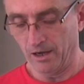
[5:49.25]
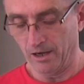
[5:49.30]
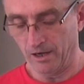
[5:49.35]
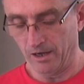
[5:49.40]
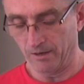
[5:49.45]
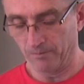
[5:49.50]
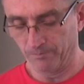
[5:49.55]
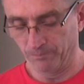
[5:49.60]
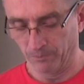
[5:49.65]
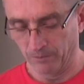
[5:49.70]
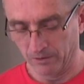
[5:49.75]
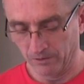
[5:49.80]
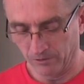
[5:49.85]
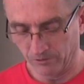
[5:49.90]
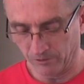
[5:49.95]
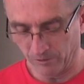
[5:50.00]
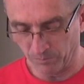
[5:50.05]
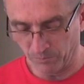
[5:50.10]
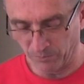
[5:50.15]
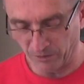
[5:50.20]
Um,
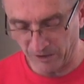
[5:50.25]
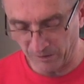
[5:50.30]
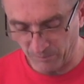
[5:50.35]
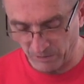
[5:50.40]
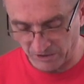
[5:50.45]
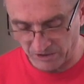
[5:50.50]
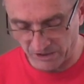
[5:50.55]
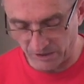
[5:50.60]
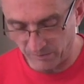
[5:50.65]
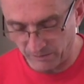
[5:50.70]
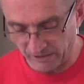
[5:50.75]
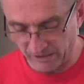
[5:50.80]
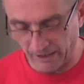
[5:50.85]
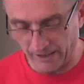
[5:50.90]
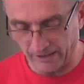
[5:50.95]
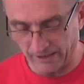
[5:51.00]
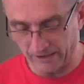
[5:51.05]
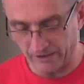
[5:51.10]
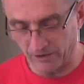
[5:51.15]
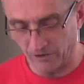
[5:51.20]
so pretty much going to be
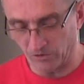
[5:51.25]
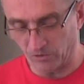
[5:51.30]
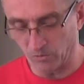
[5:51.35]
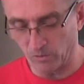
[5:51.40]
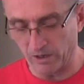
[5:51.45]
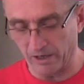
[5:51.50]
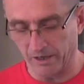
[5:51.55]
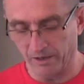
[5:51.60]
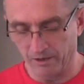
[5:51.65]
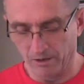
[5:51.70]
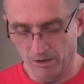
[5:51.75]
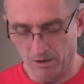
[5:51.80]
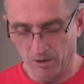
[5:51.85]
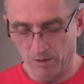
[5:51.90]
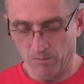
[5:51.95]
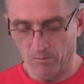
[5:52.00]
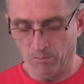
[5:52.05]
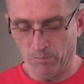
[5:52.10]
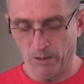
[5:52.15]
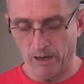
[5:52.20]
cutting it this way,
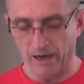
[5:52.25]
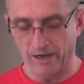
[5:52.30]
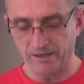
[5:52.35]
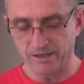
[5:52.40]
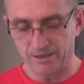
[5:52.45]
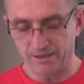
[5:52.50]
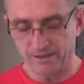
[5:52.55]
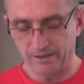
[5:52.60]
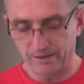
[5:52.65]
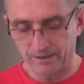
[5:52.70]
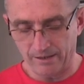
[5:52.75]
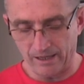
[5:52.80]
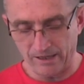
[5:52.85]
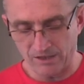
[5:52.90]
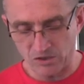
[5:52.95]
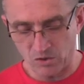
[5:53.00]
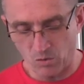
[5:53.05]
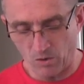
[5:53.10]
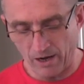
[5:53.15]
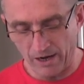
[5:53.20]
but
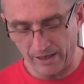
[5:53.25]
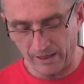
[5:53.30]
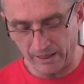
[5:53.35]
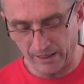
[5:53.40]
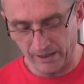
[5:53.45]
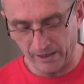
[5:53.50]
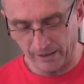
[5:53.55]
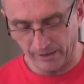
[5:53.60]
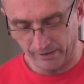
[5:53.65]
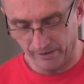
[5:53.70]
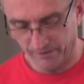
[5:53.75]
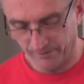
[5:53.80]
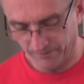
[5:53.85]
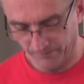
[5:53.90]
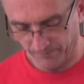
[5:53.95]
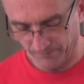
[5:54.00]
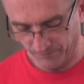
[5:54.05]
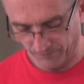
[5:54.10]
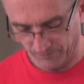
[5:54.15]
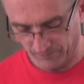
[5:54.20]
that's quite thick.
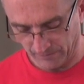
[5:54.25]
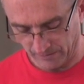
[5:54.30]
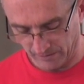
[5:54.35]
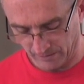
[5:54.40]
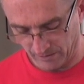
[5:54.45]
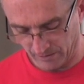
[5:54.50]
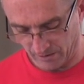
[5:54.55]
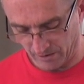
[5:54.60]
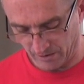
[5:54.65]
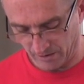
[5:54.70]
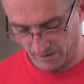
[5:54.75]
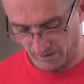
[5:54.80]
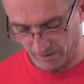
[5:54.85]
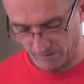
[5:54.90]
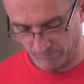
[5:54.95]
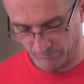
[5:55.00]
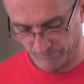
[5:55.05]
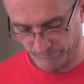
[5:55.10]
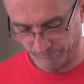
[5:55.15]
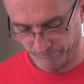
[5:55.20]

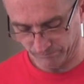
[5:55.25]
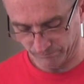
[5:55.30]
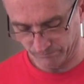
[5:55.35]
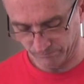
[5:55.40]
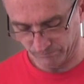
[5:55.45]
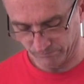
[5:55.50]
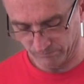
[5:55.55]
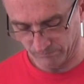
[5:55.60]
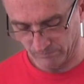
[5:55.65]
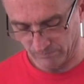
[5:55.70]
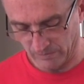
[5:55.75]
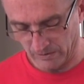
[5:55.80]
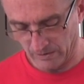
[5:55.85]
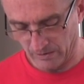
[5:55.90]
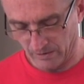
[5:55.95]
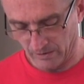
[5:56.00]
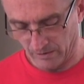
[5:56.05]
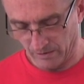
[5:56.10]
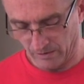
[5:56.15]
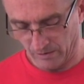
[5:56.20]
Um,
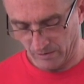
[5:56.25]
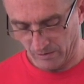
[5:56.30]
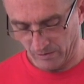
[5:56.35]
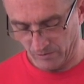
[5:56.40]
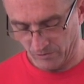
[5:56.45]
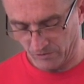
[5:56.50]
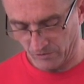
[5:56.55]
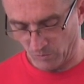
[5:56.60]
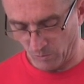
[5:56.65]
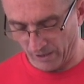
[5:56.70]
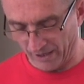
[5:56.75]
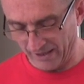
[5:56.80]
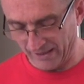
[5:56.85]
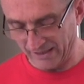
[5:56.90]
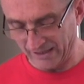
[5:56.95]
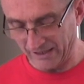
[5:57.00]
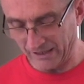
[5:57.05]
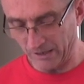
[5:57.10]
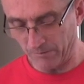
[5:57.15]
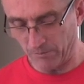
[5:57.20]
so what
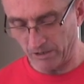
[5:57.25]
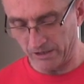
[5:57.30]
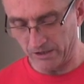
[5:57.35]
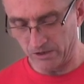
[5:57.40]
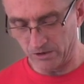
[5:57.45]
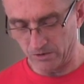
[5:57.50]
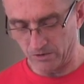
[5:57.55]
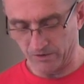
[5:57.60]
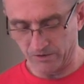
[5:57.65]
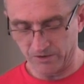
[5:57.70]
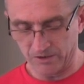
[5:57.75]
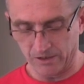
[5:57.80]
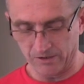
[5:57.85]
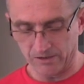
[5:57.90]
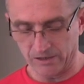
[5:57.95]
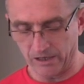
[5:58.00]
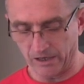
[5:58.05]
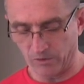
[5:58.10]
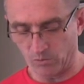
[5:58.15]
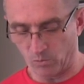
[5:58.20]
I think I might do is,
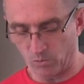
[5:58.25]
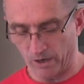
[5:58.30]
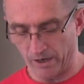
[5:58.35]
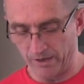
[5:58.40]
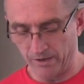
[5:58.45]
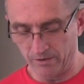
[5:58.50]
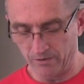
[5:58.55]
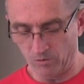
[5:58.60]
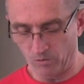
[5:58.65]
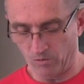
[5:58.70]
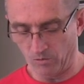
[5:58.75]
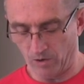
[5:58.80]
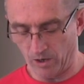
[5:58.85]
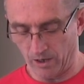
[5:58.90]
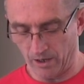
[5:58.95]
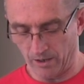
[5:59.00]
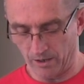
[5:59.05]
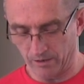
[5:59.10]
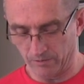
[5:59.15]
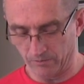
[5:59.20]
is cut one
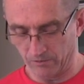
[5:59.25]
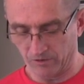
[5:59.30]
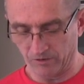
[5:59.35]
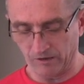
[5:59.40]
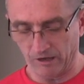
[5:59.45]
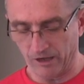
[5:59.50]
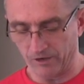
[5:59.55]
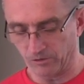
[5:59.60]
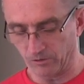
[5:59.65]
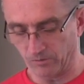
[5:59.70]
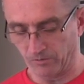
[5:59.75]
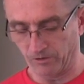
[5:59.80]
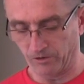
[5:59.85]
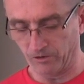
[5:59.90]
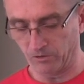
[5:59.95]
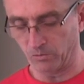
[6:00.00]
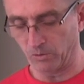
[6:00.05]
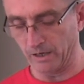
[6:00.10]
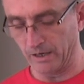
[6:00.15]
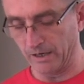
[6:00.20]
uh, slice off
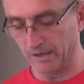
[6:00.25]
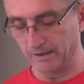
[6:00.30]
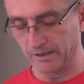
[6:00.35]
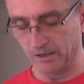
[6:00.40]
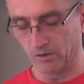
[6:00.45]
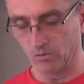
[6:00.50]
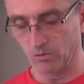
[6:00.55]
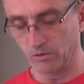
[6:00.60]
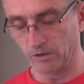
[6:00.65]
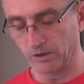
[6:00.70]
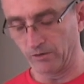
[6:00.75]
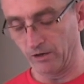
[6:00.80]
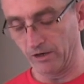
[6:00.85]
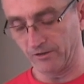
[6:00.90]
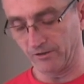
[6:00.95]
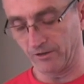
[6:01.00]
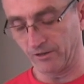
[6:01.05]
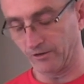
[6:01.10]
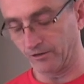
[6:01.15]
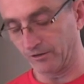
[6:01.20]
this way, and then all the
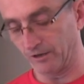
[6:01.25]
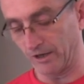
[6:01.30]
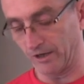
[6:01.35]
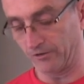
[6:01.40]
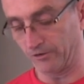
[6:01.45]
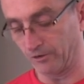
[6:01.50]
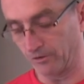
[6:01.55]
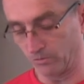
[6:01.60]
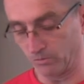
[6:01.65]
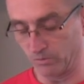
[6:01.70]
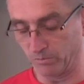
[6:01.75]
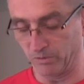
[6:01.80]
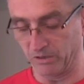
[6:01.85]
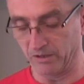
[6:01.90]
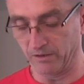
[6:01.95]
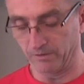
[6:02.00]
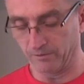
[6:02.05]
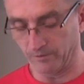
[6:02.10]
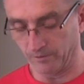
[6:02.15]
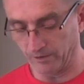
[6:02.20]
rest of the slices will
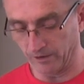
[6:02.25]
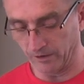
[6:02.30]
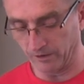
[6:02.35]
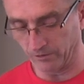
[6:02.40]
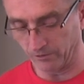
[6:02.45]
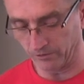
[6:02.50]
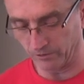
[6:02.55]
be thinner.